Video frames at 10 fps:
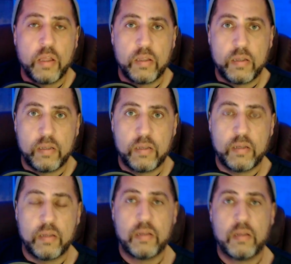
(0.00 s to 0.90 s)

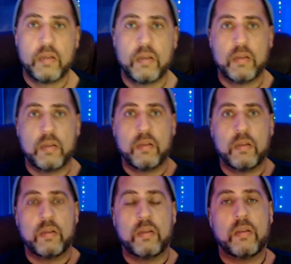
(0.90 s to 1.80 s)
No one is speaking in this clip.